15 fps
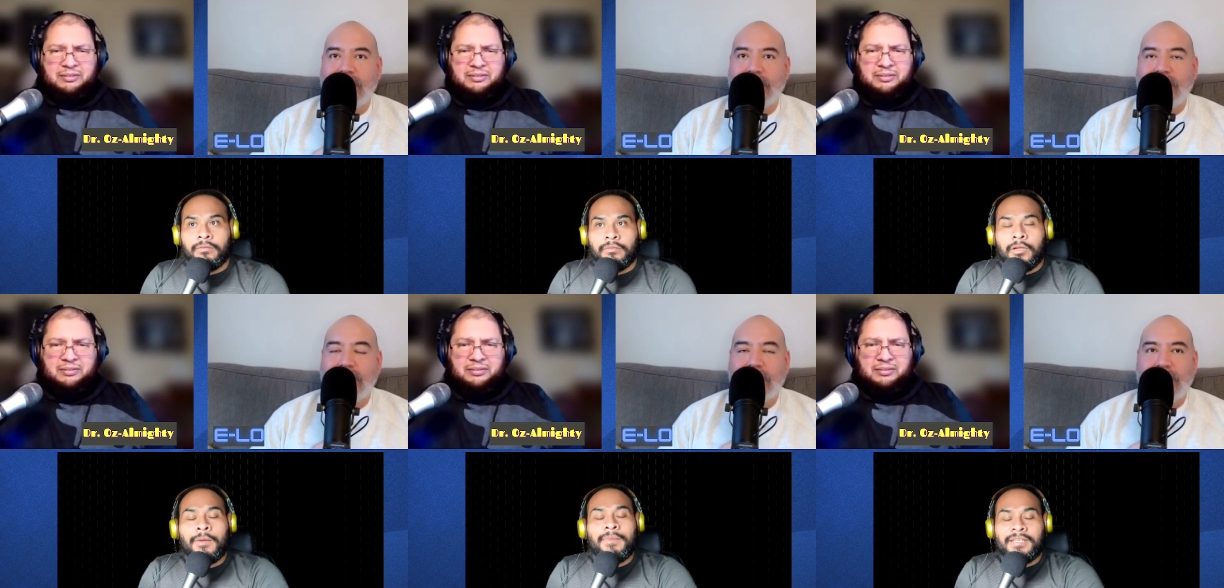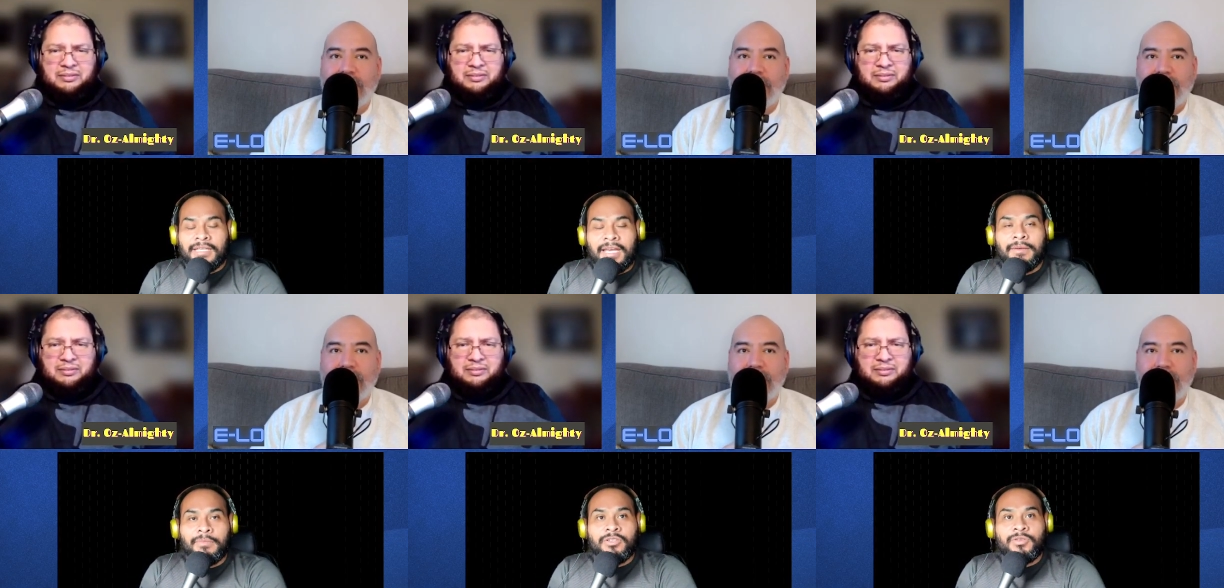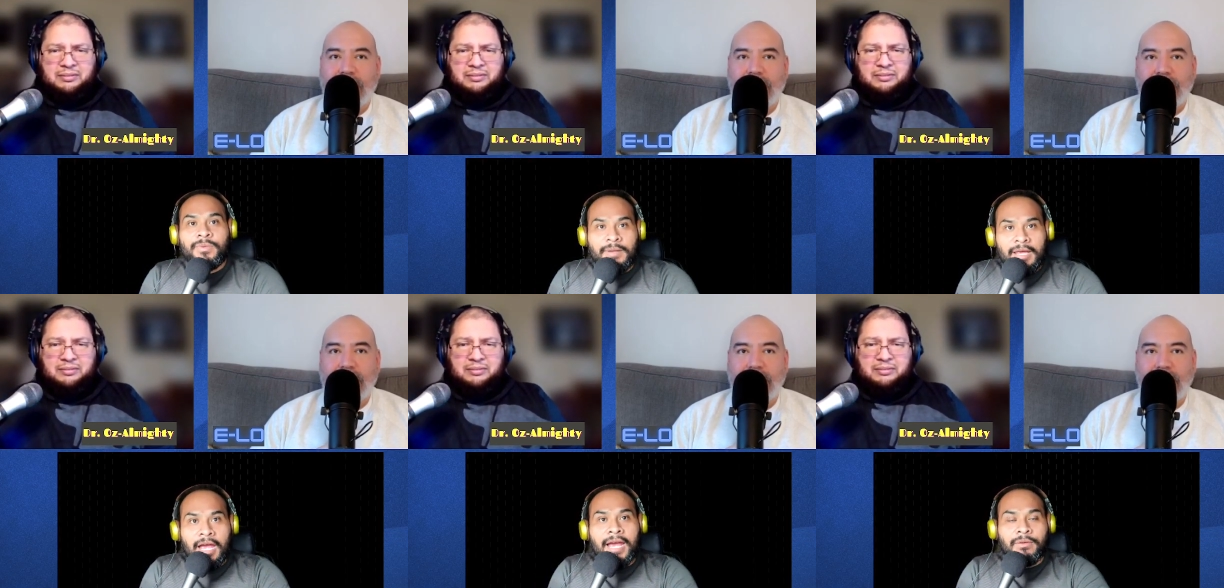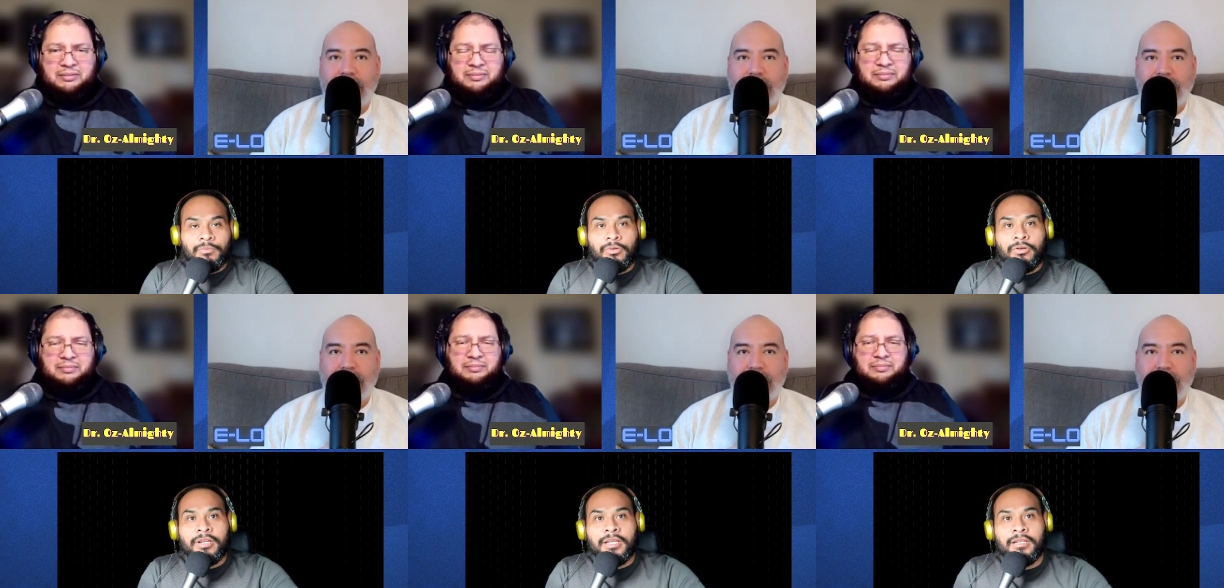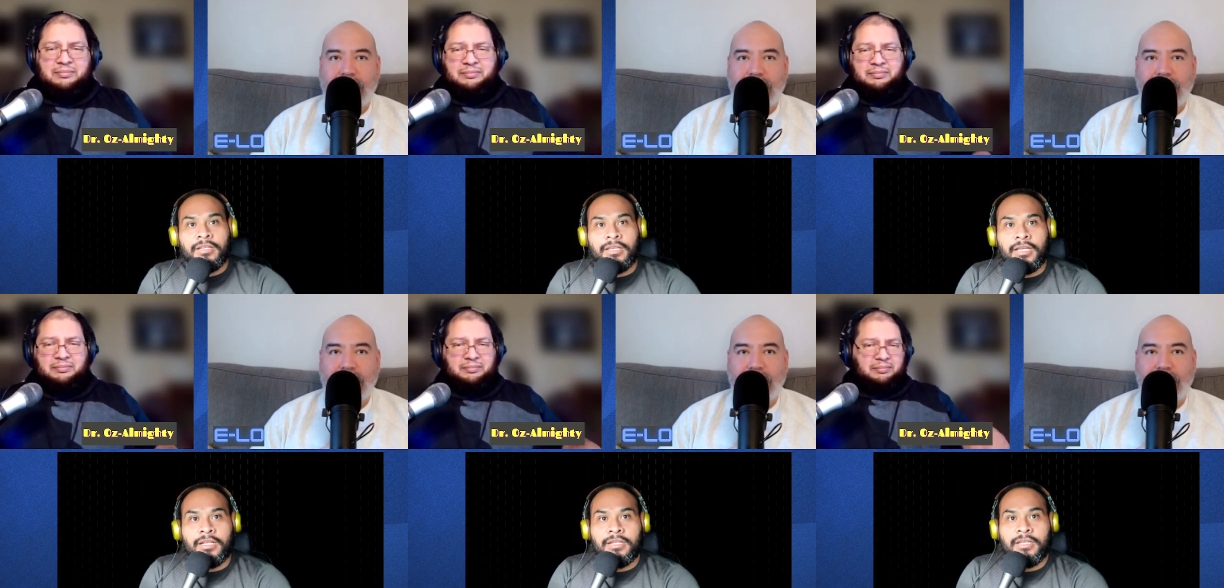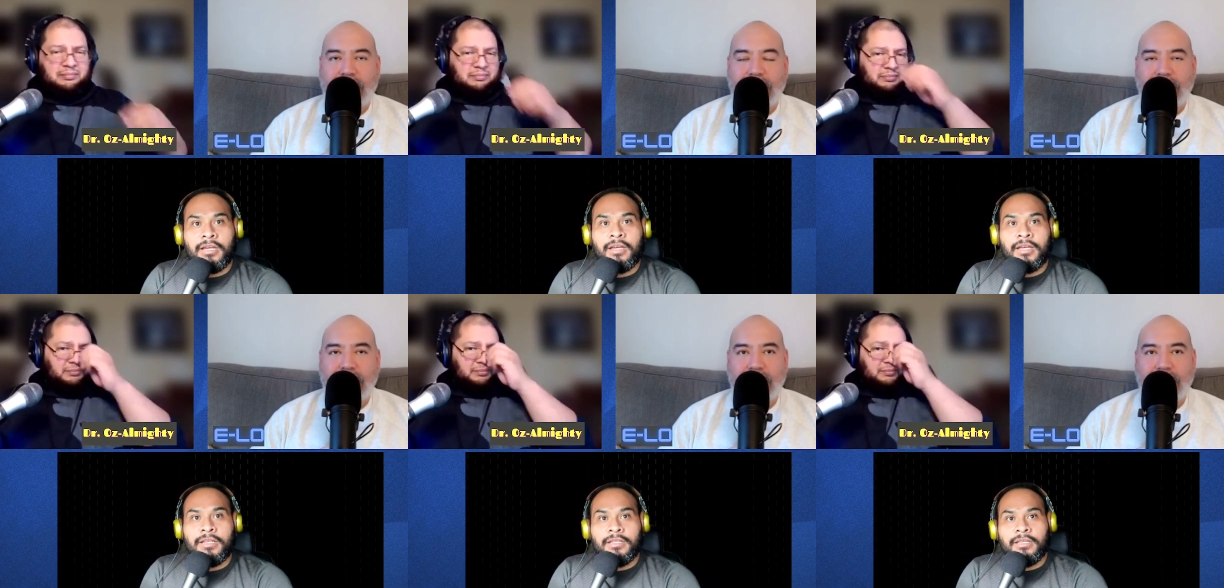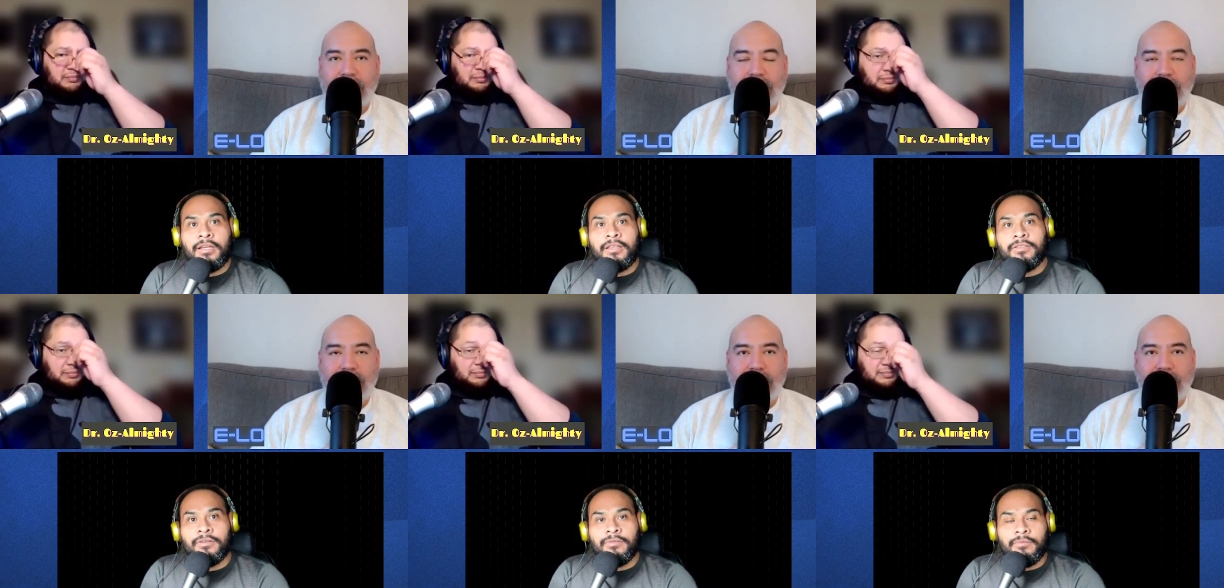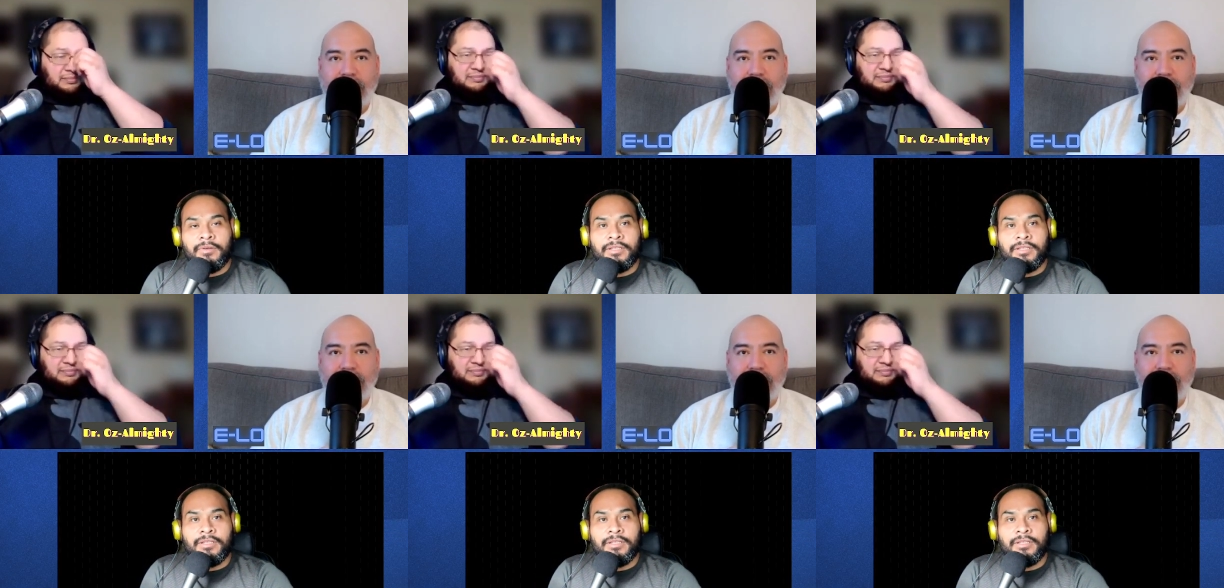Speaker 1: No, I mean yeah, between Adam Brody and the and the and the author with